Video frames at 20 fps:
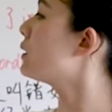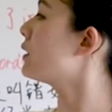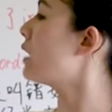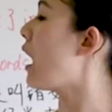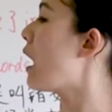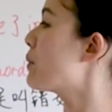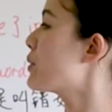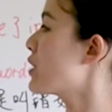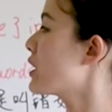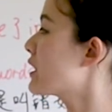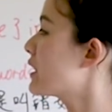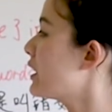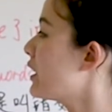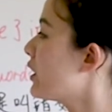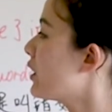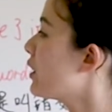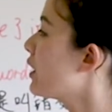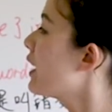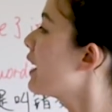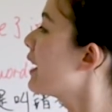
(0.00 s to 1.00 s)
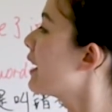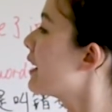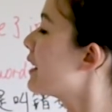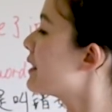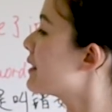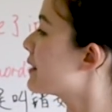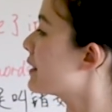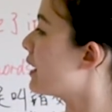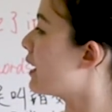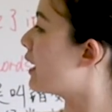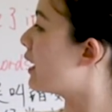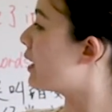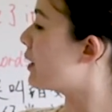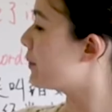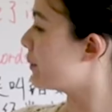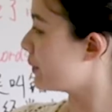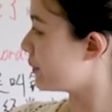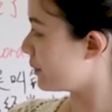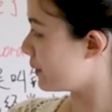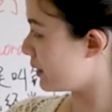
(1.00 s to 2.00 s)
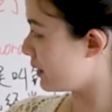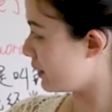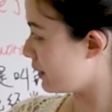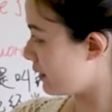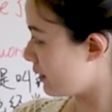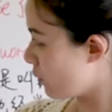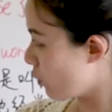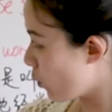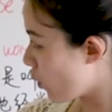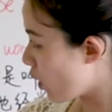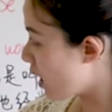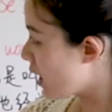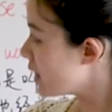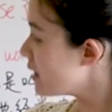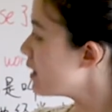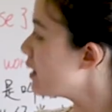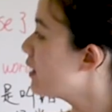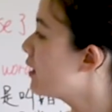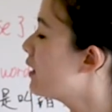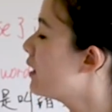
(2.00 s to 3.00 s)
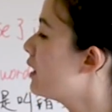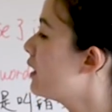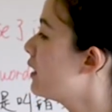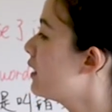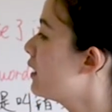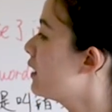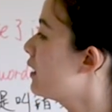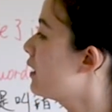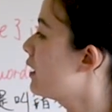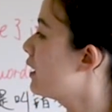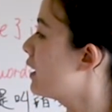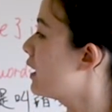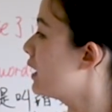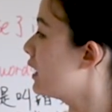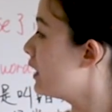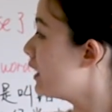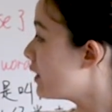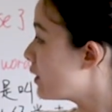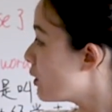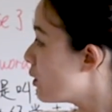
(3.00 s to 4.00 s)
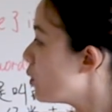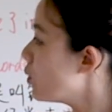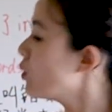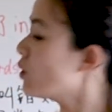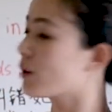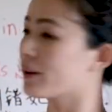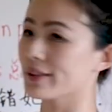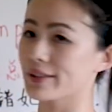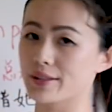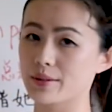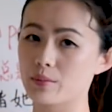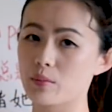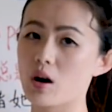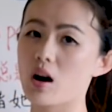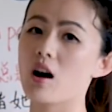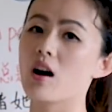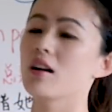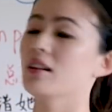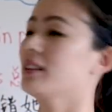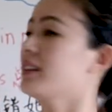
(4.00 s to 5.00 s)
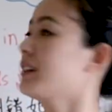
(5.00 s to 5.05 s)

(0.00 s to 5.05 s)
the object here is one little or small